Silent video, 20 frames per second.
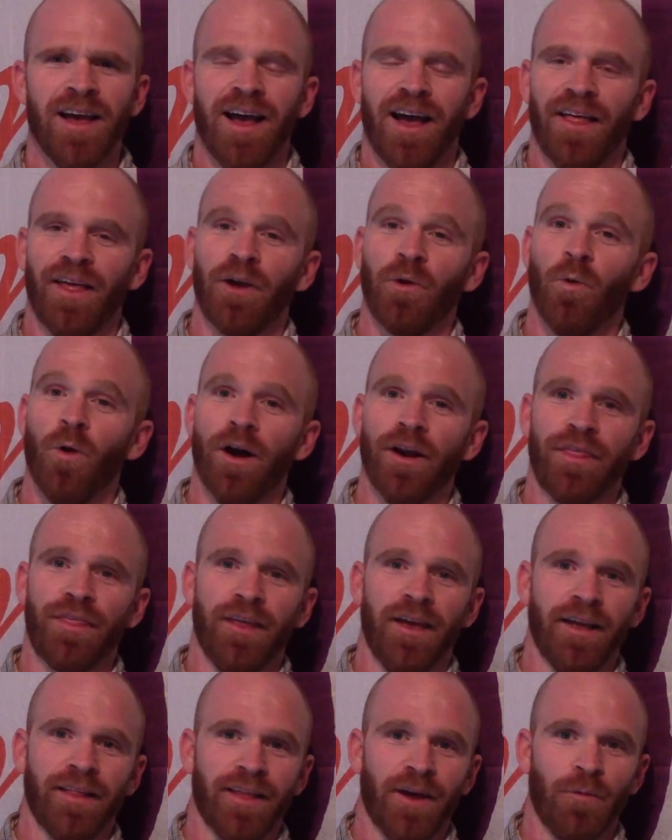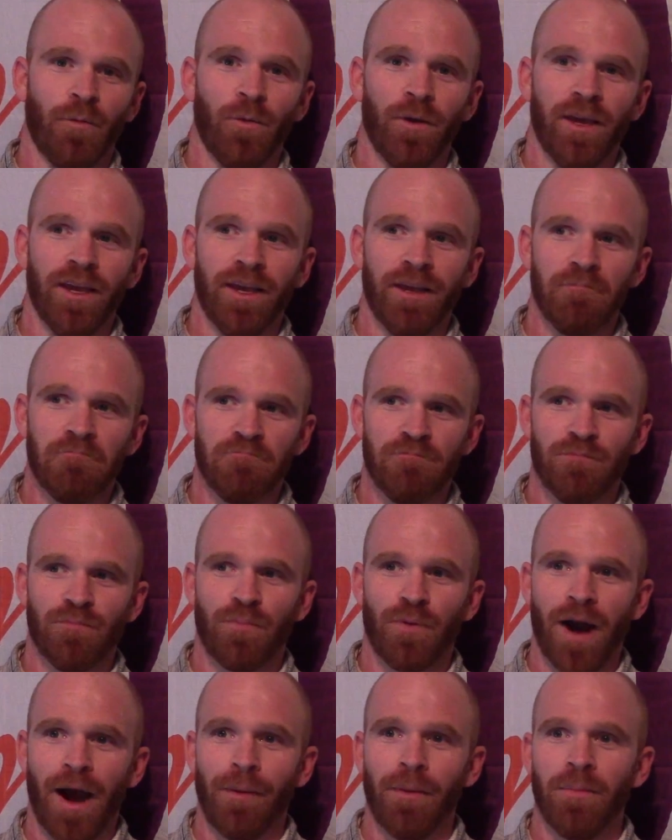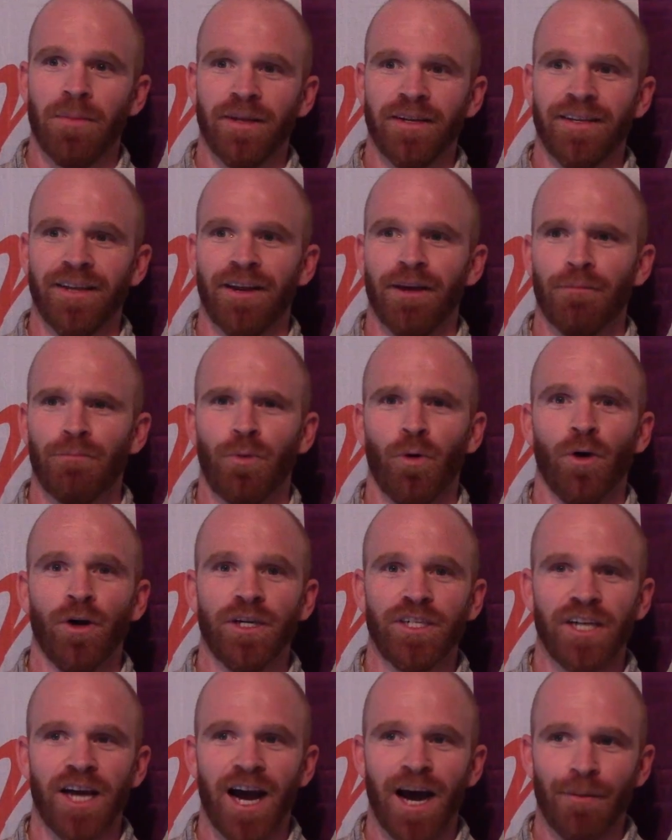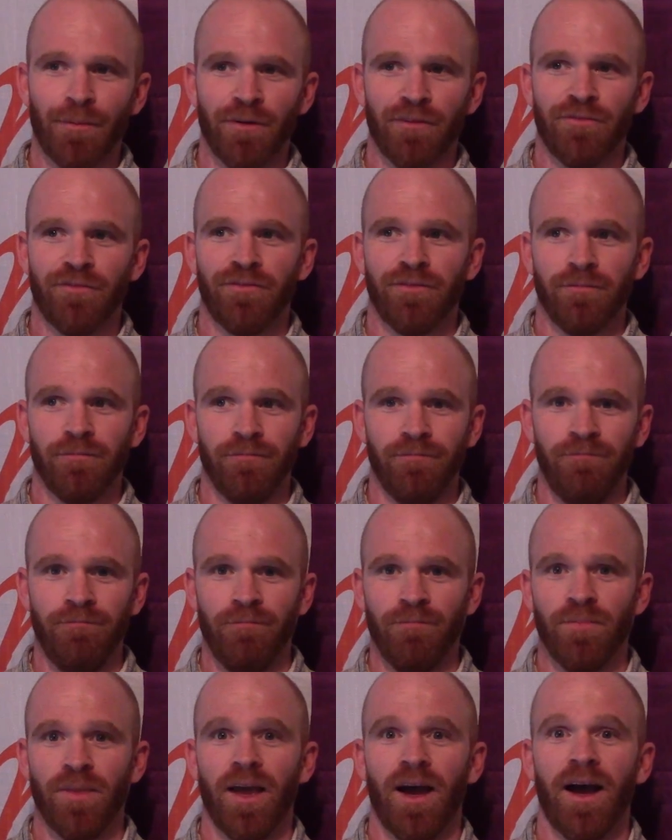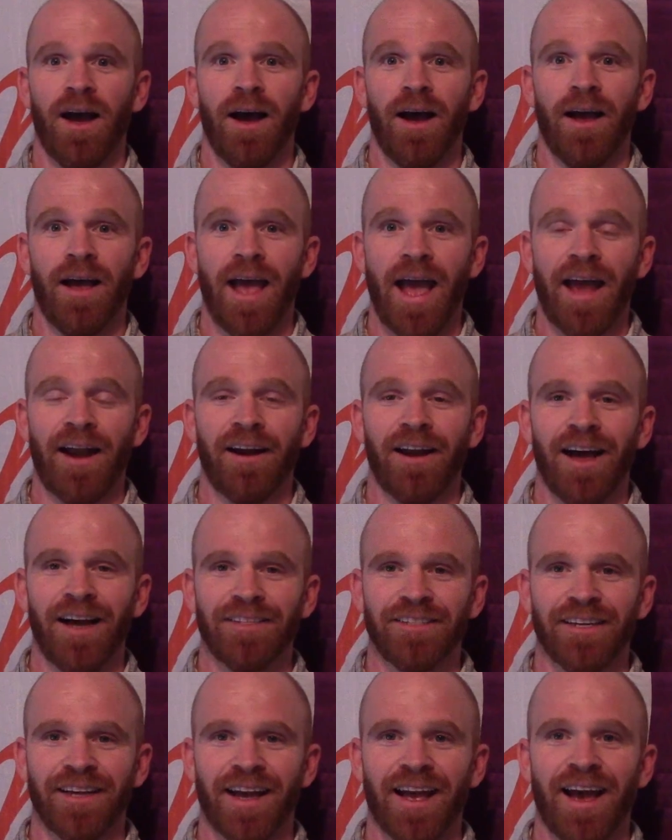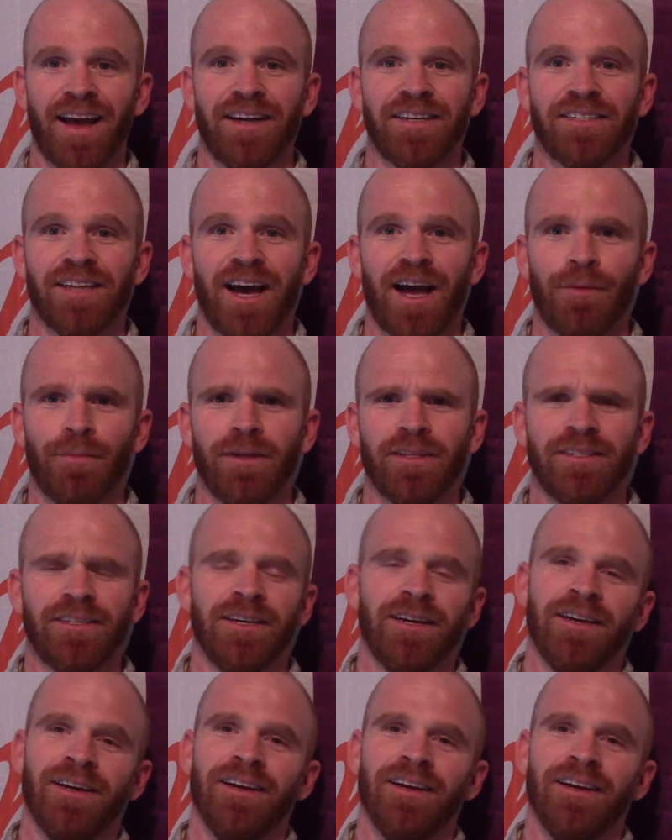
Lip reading: I think one thing that we probably did a poor job of analyzing ahead of time is